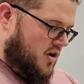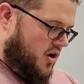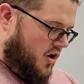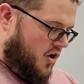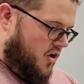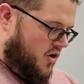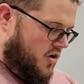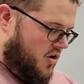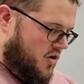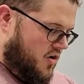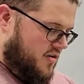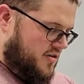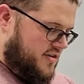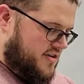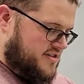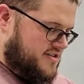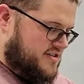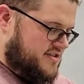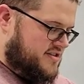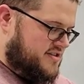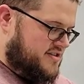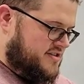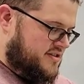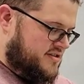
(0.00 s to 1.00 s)
All the
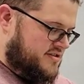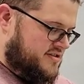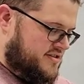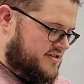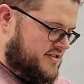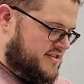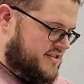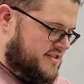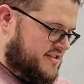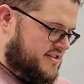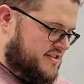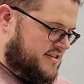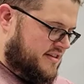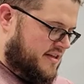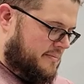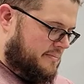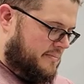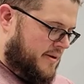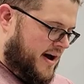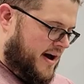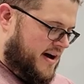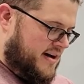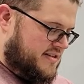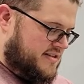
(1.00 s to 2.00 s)
certainties of the
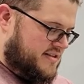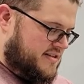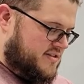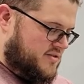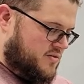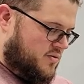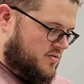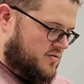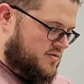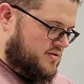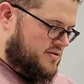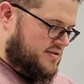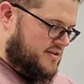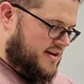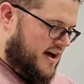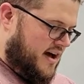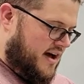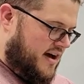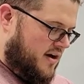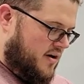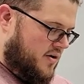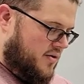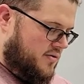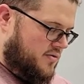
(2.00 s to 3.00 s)
past torn
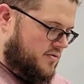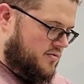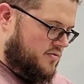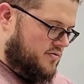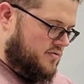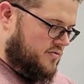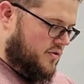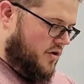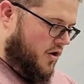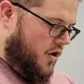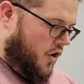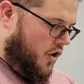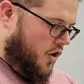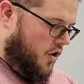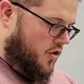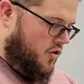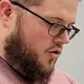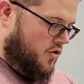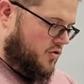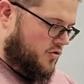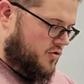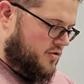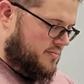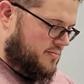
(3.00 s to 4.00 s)
down,
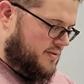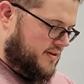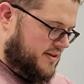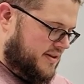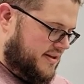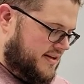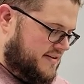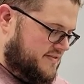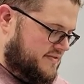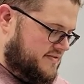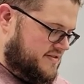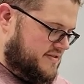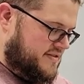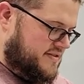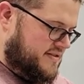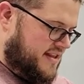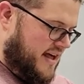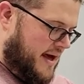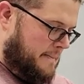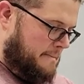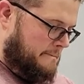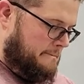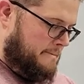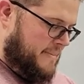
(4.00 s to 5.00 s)
all the beliefs
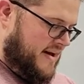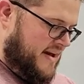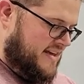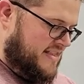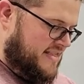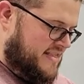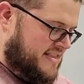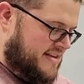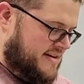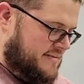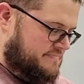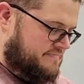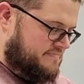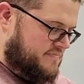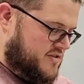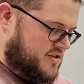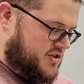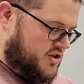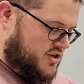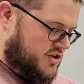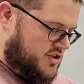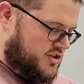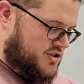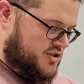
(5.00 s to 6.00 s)
that made them
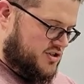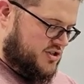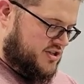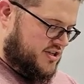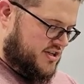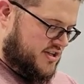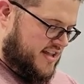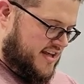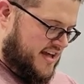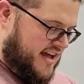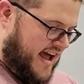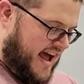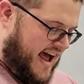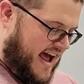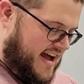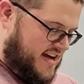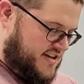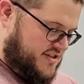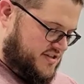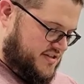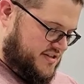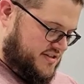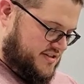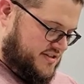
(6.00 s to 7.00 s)
turn to the
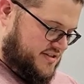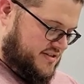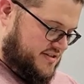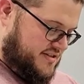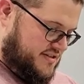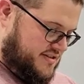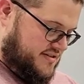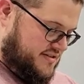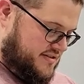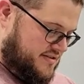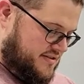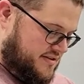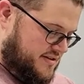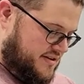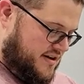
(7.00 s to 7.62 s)
ashes